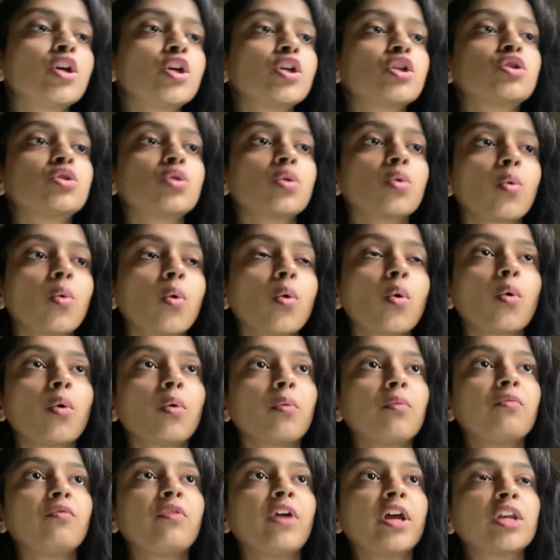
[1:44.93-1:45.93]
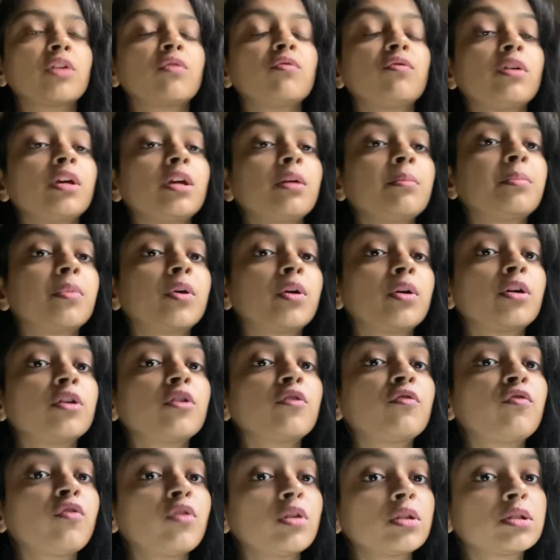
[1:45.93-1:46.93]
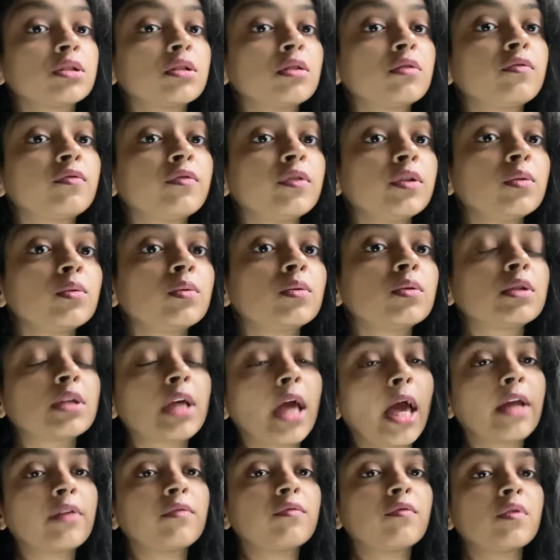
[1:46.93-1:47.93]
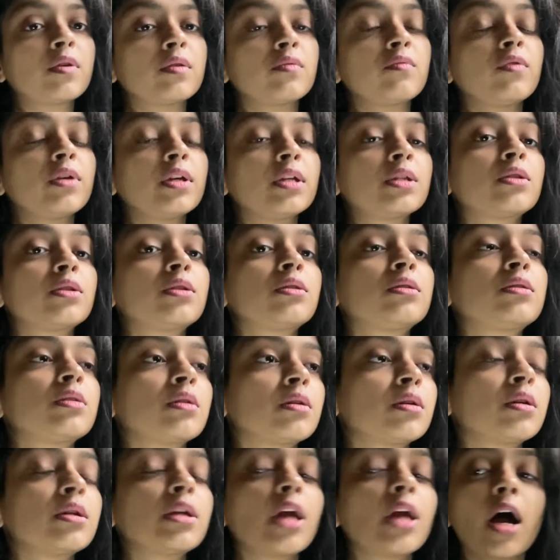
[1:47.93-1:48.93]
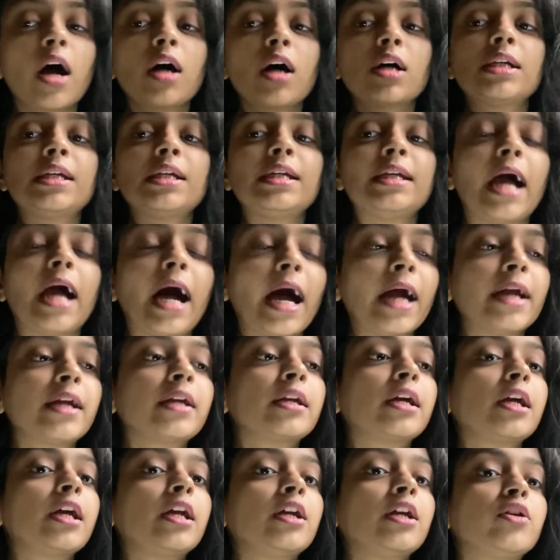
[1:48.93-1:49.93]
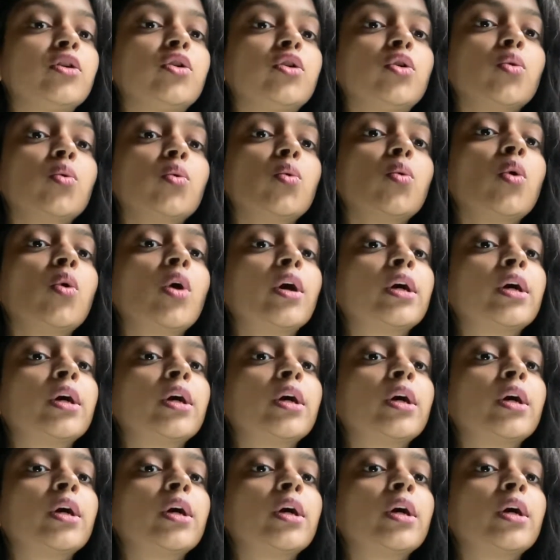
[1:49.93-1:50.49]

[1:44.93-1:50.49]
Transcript: So when we burn fossil fuels and when we turn a land into